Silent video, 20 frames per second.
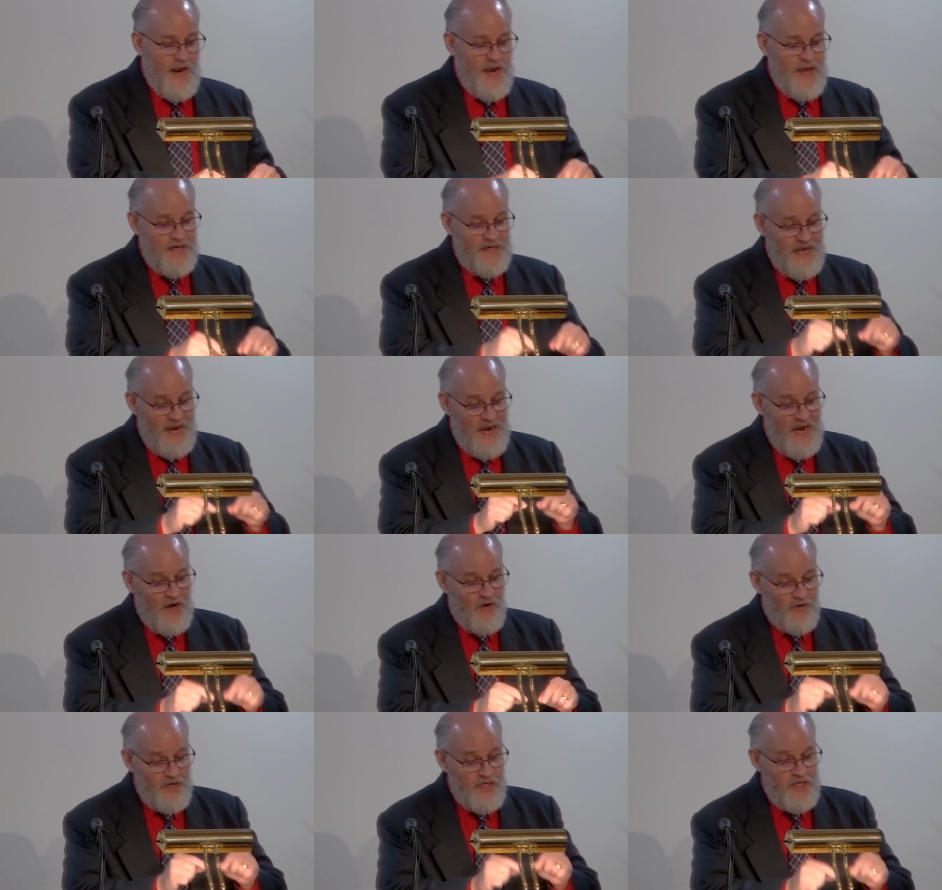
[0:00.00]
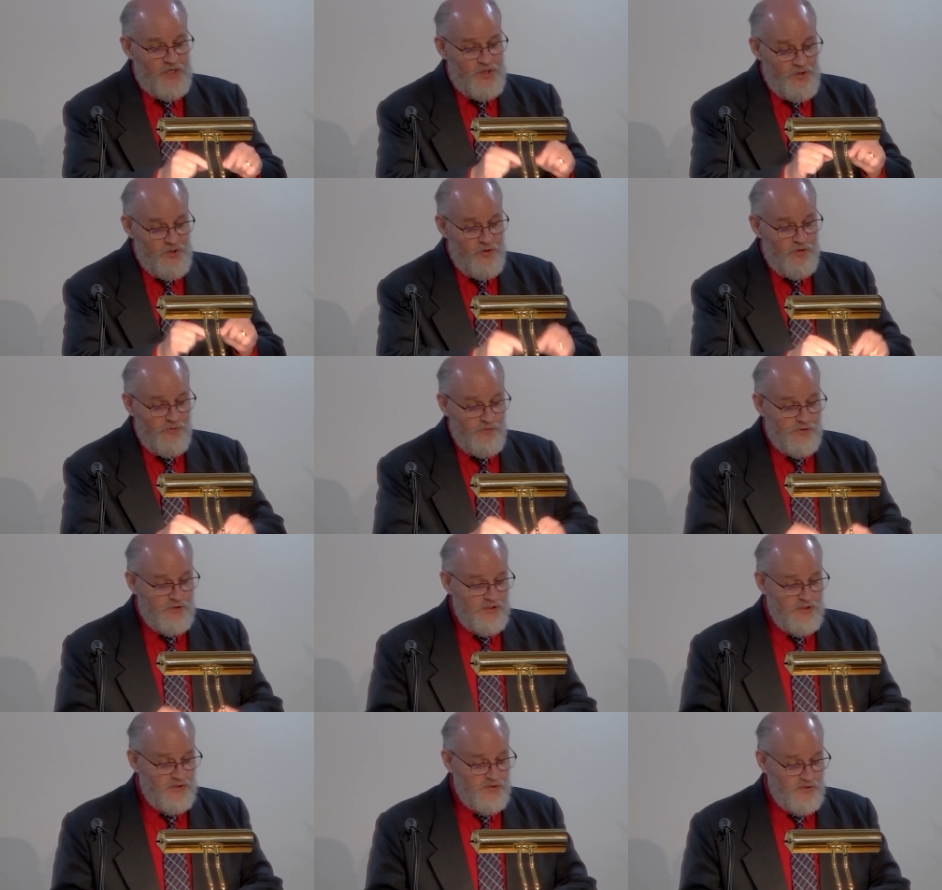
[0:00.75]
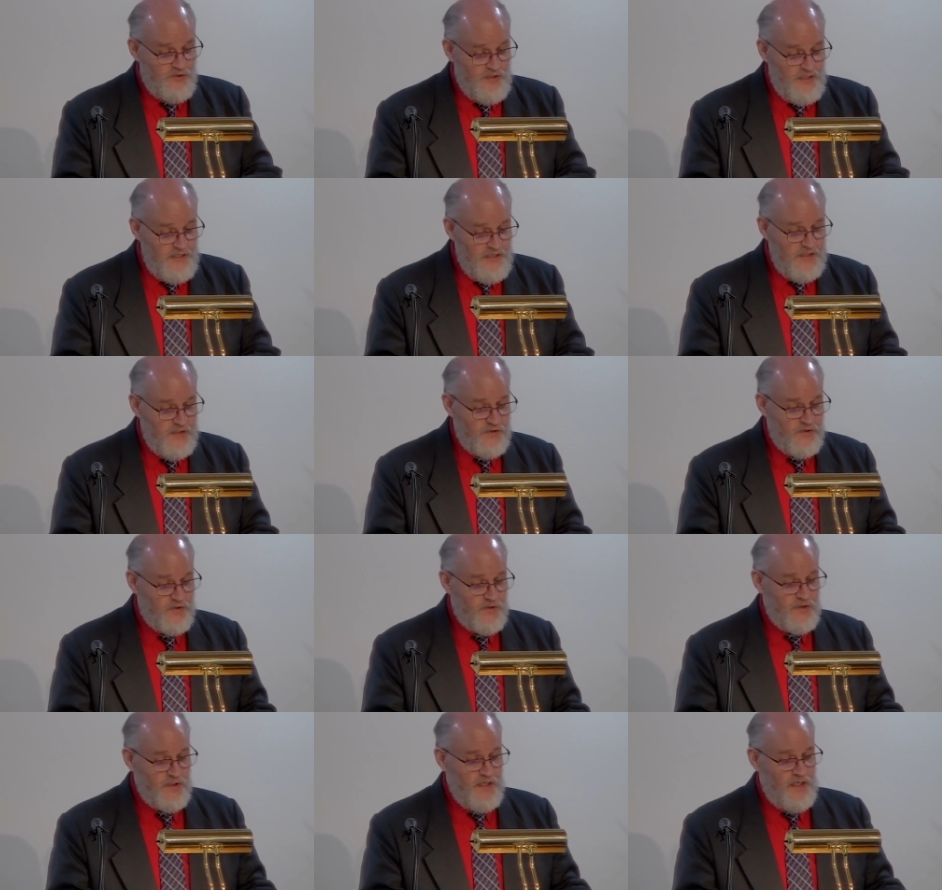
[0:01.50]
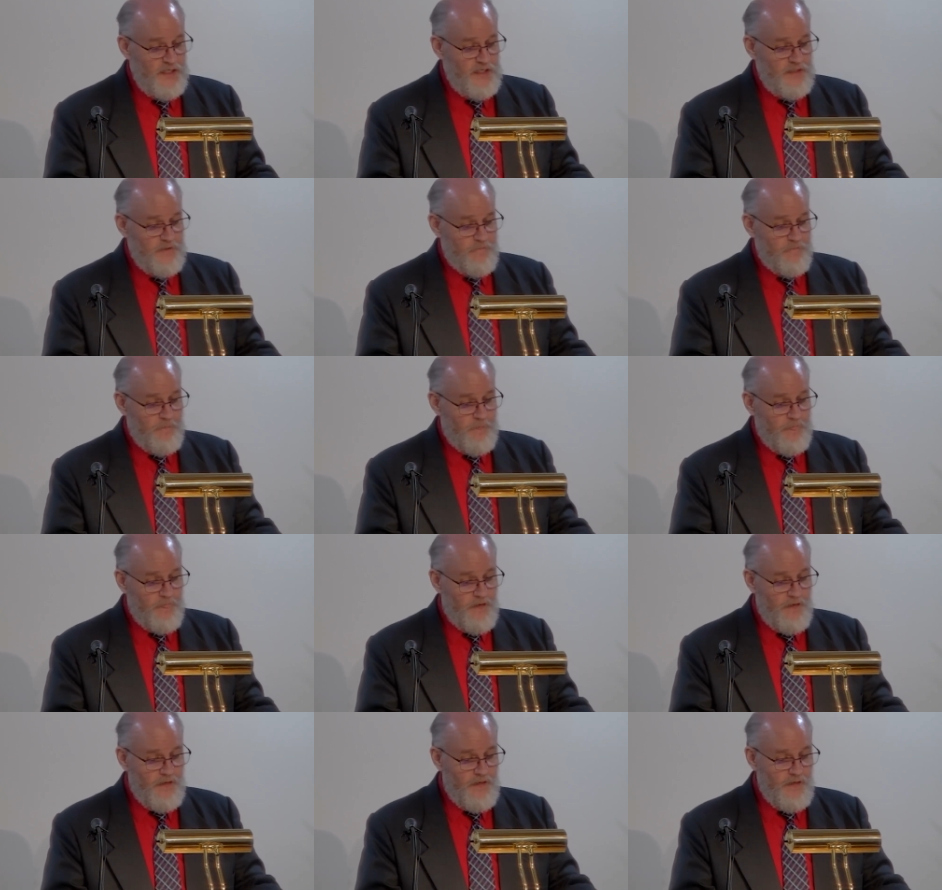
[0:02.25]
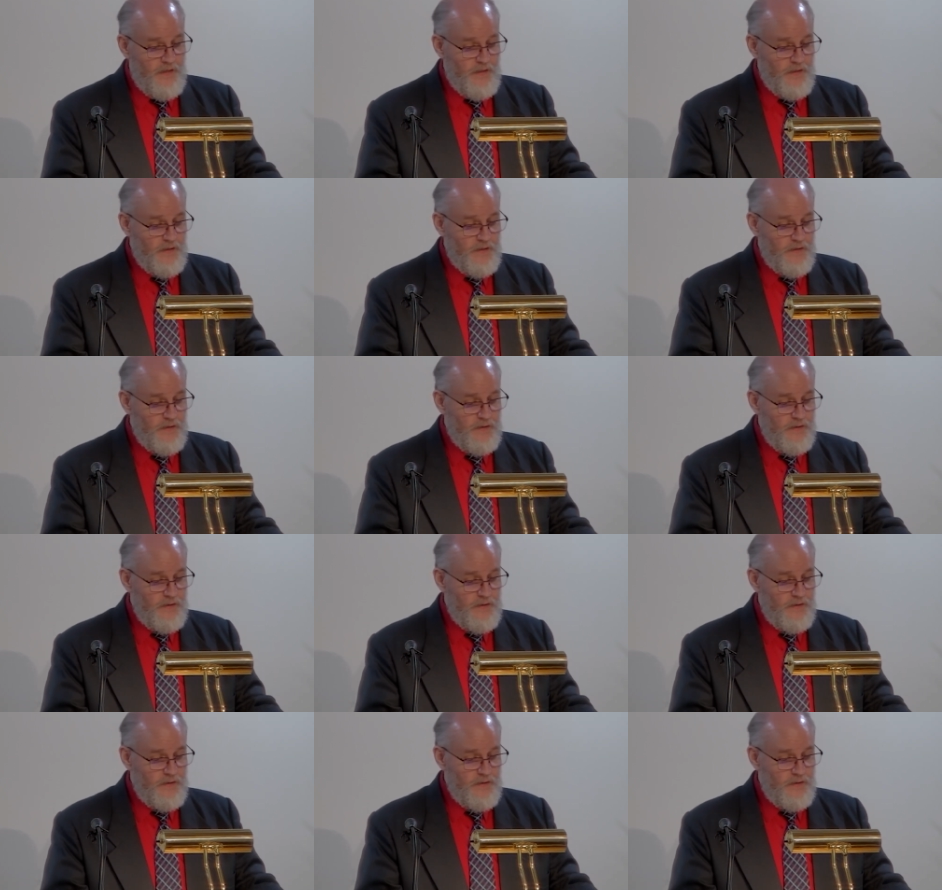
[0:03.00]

and how he uses this uh,